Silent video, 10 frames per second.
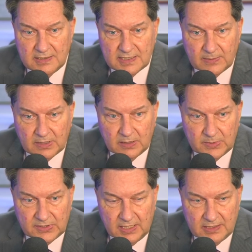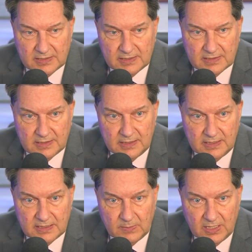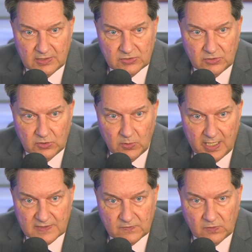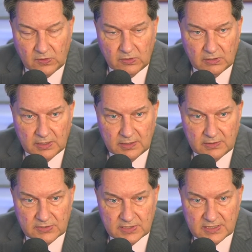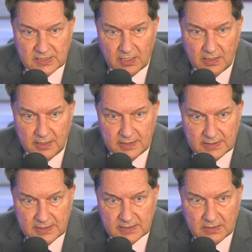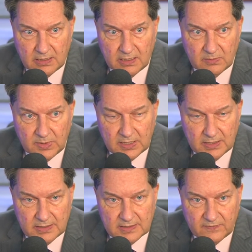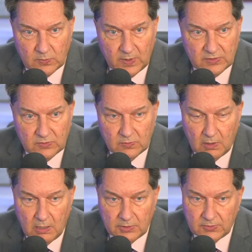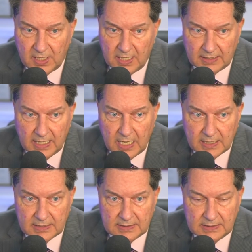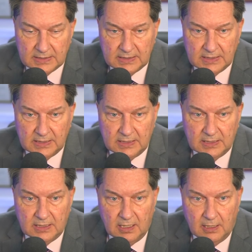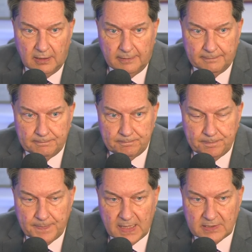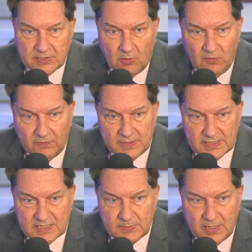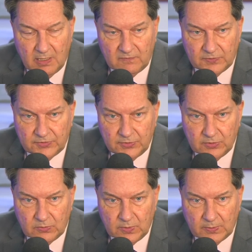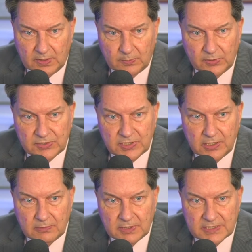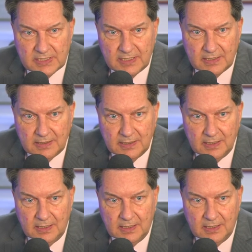some of the limitations, the need to make sure you ask for it early, you insist on it, because if you wait too long, you can't get it. Um, so hopefully this has been helpful to you. We really appreciate you listening,